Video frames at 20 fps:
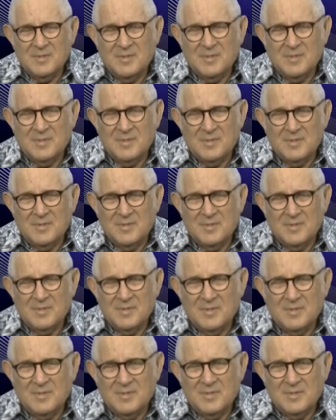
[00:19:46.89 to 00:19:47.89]

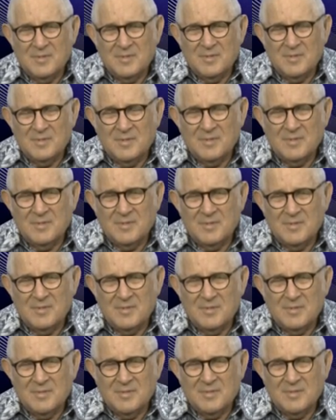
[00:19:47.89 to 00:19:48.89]

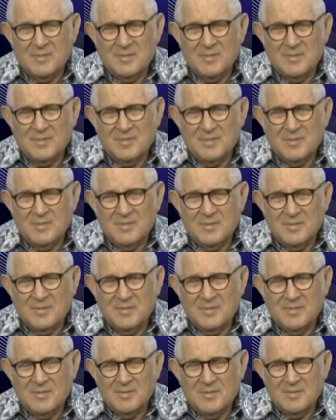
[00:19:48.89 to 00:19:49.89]

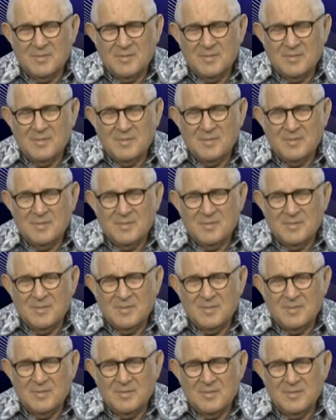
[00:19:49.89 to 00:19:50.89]

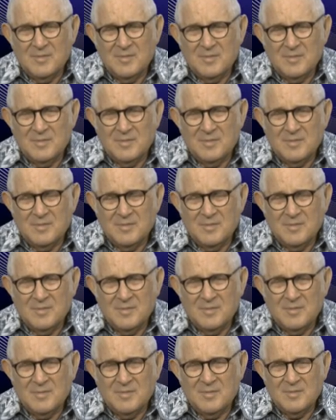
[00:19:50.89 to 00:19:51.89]

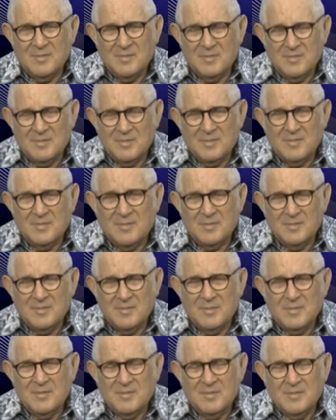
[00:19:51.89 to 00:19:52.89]

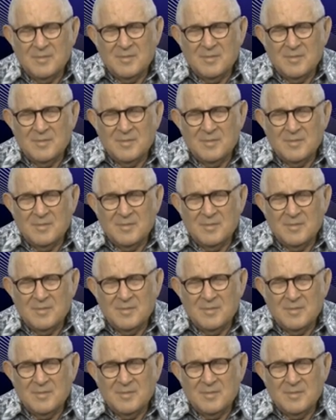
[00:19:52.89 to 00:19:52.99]
The person shown says nothing.